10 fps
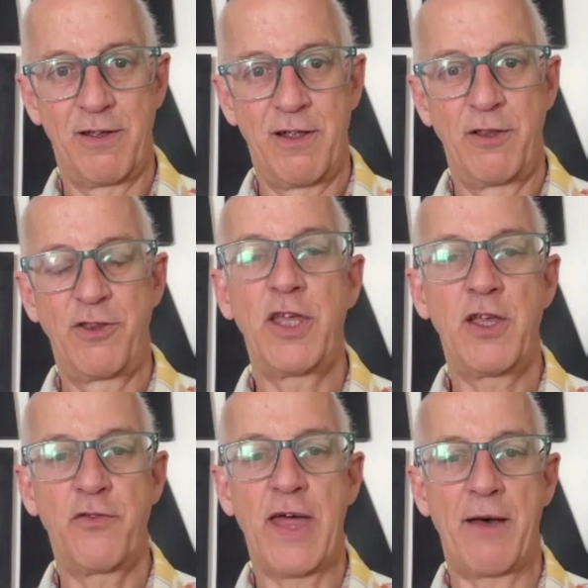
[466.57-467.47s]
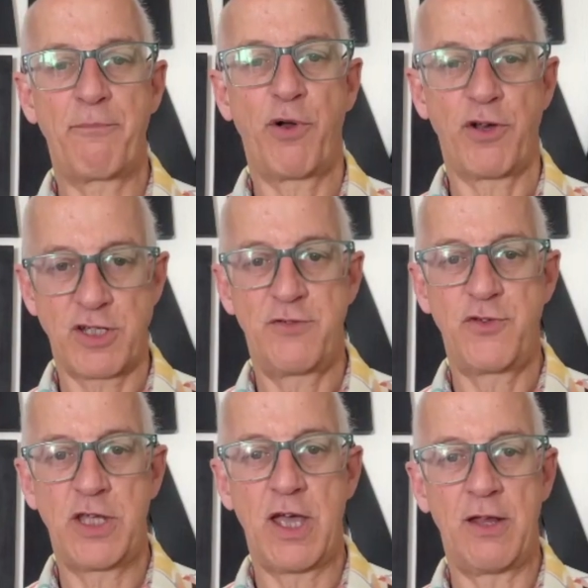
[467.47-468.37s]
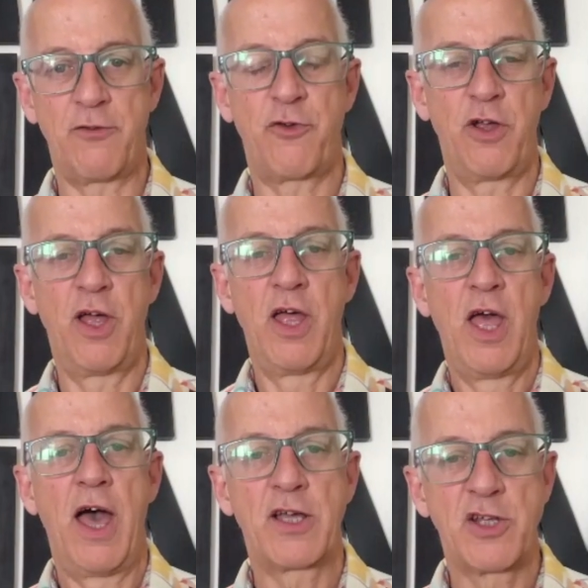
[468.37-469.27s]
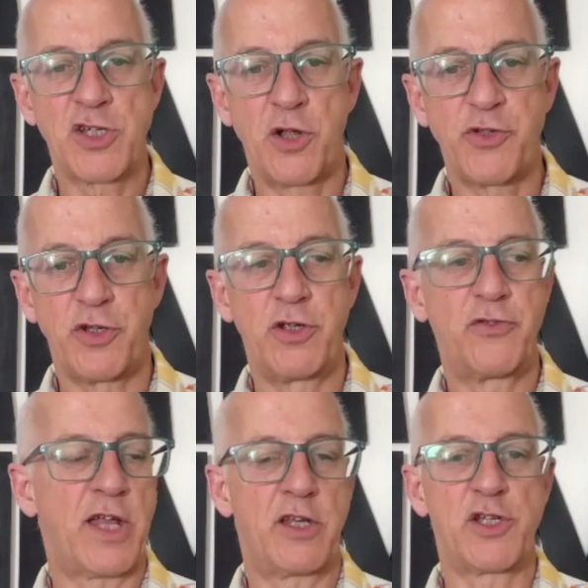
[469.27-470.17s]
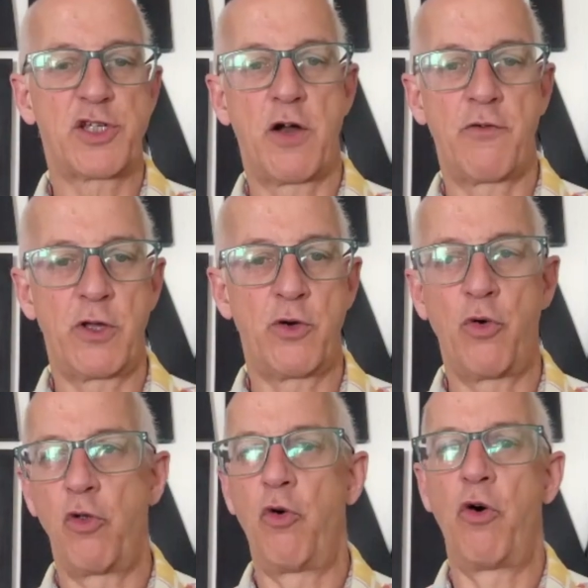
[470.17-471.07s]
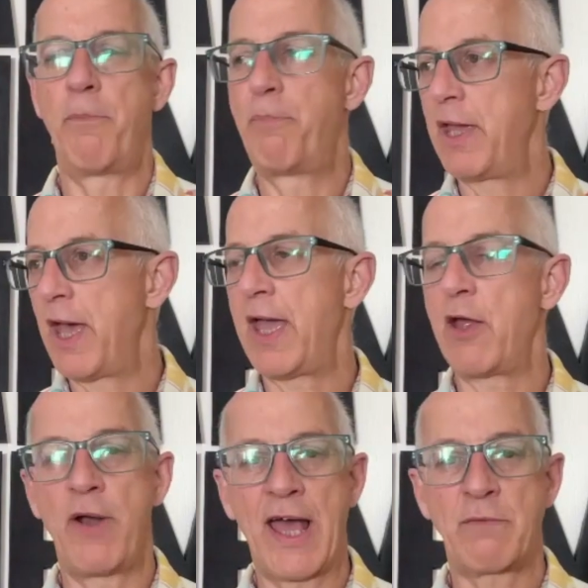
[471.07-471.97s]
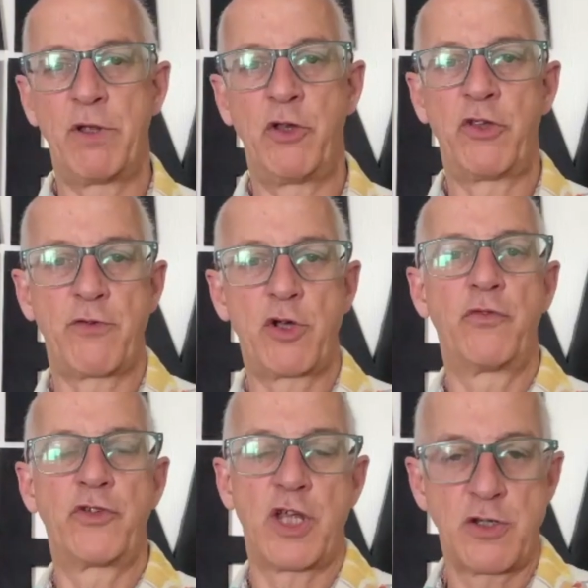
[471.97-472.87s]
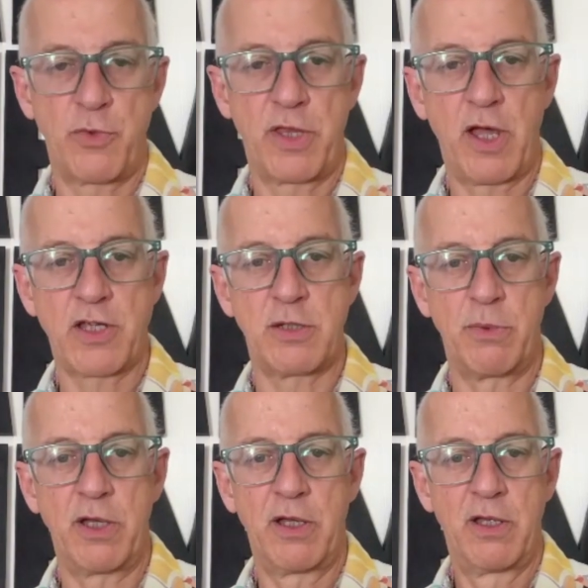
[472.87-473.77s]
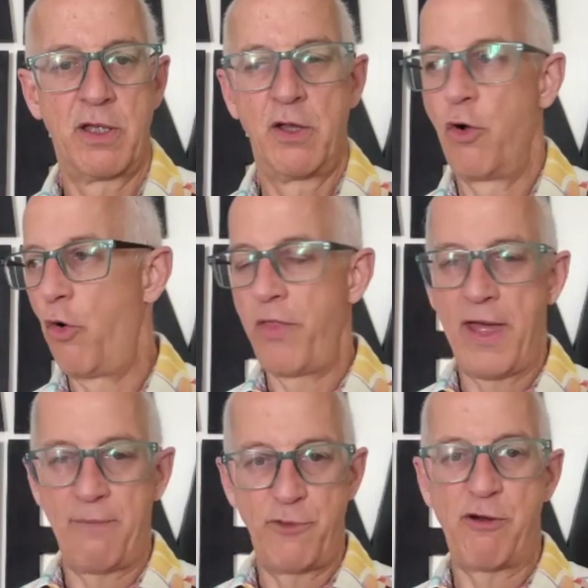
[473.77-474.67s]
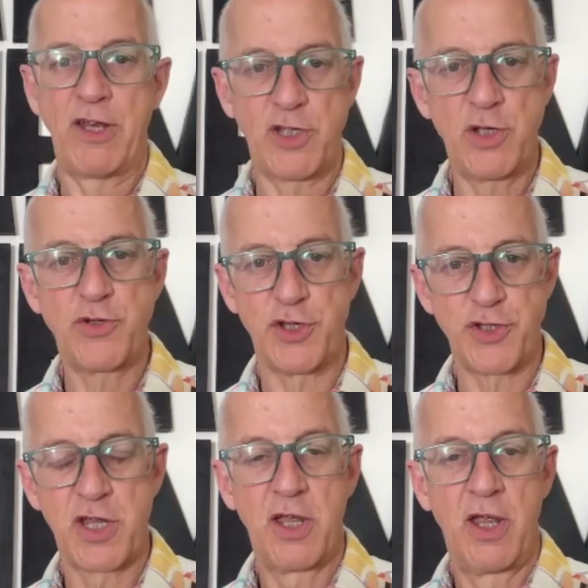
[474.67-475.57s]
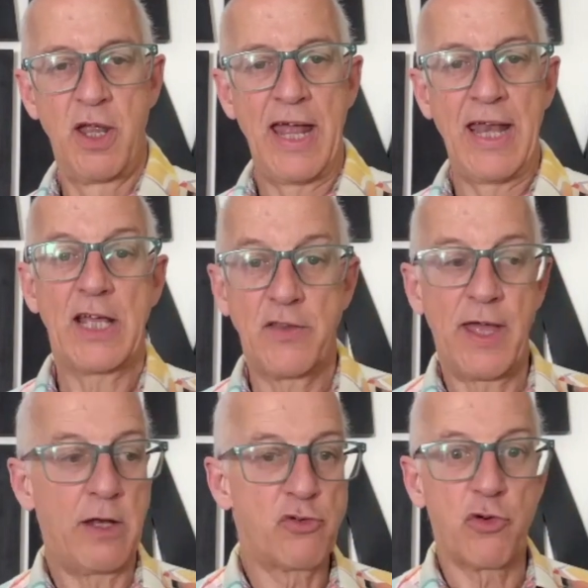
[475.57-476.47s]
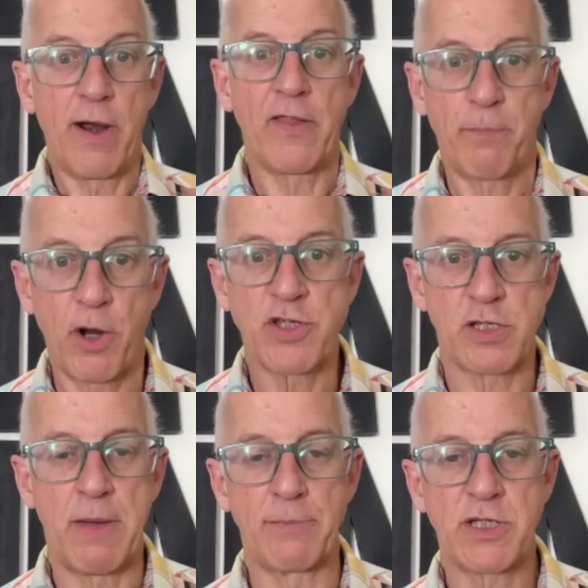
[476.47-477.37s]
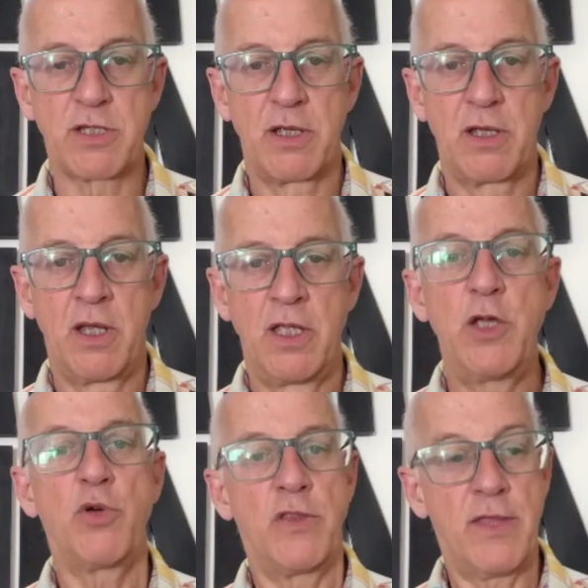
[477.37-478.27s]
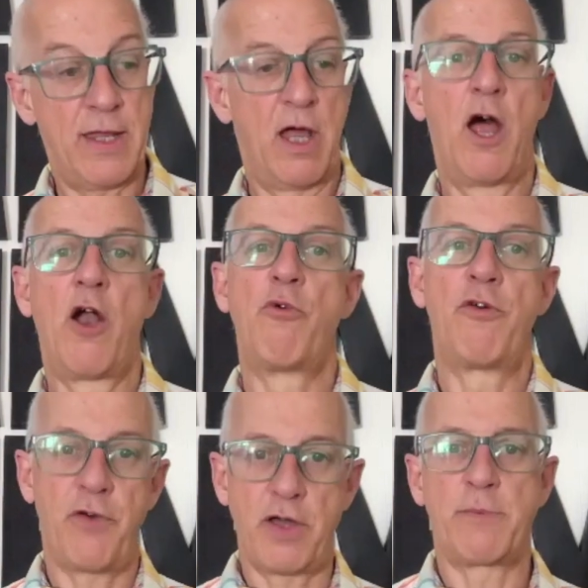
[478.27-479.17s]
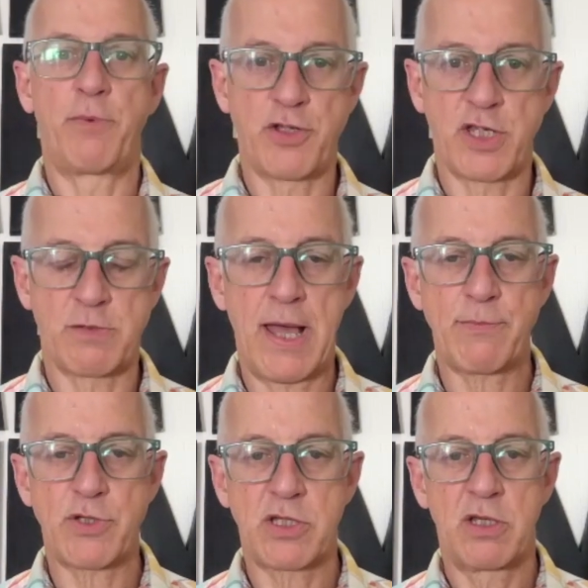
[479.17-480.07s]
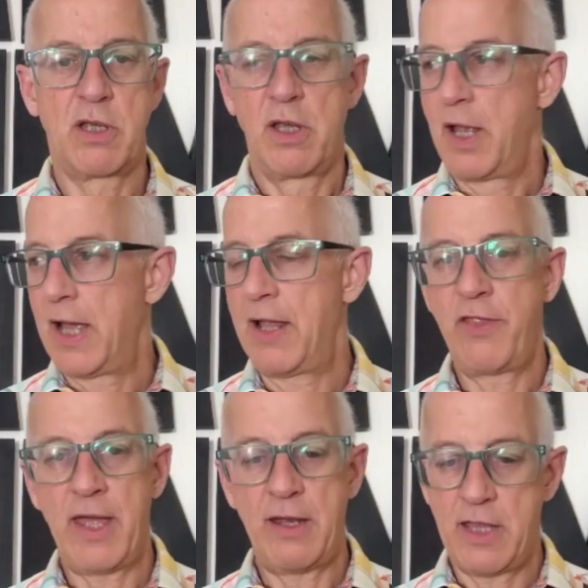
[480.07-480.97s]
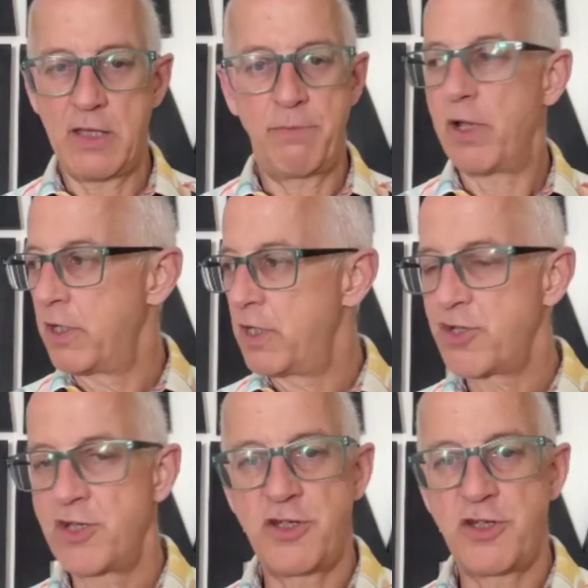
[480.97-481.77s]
Think of that productivity gain for a consultant who's had a discovery call, or a BA or an admin who's had a conversation with a customer or their end users. And it can then draw out the process maps. You can then refine the process maps and then hit the button and it turns into